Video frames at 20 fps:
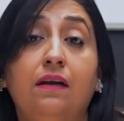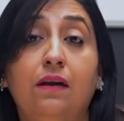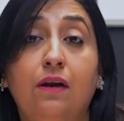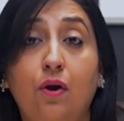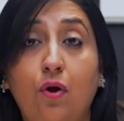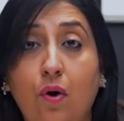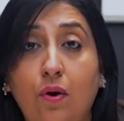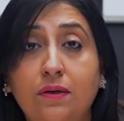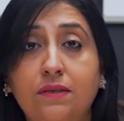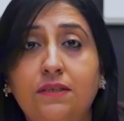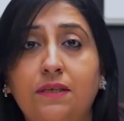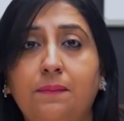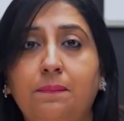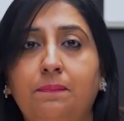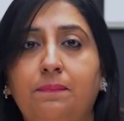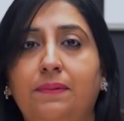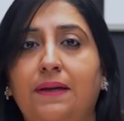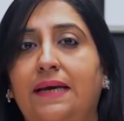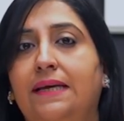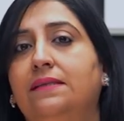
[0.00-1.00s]

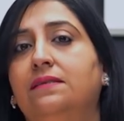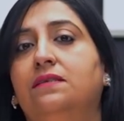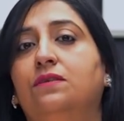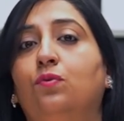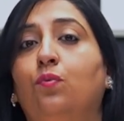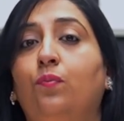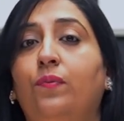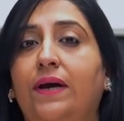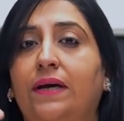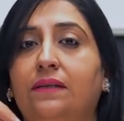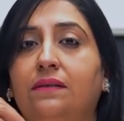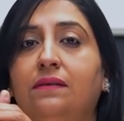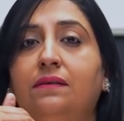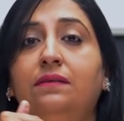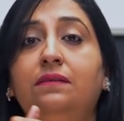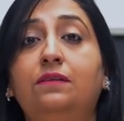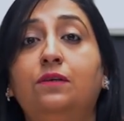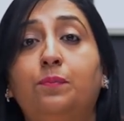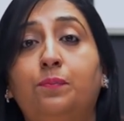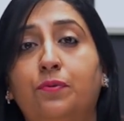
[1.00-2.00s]
long-term plans,
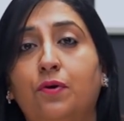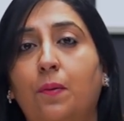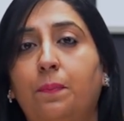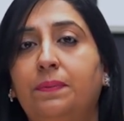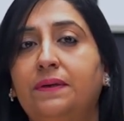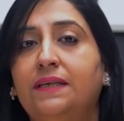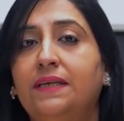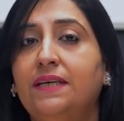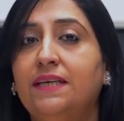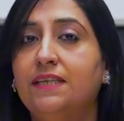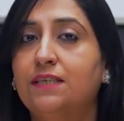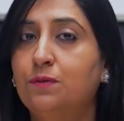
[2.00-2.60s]
whether the property